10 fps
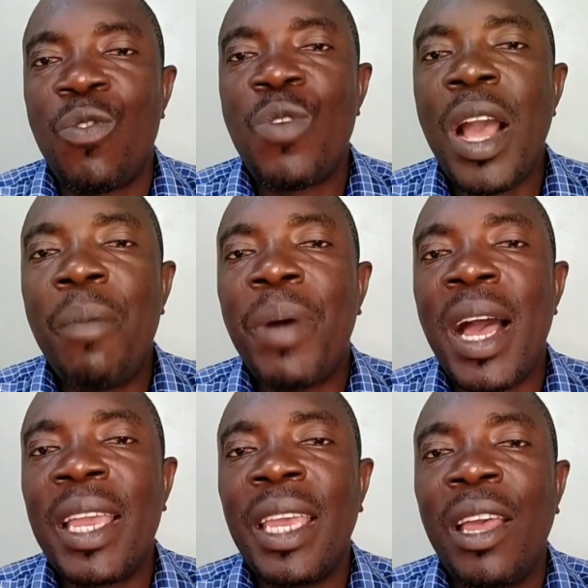
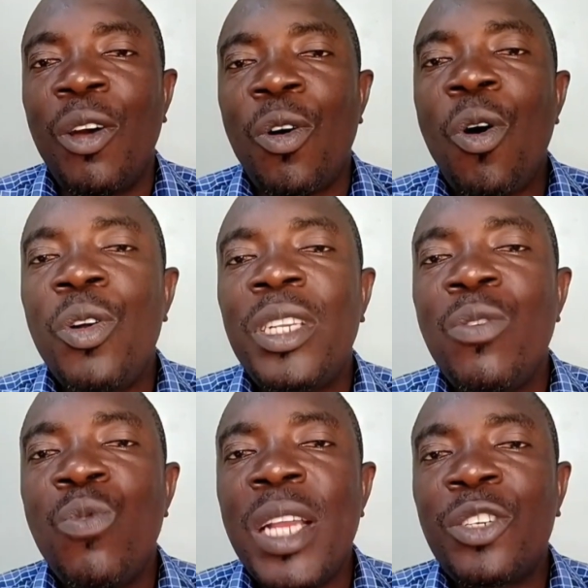whereby all
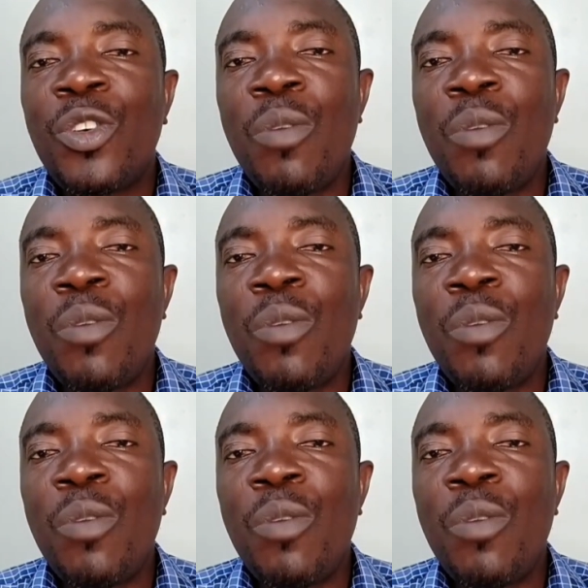the wet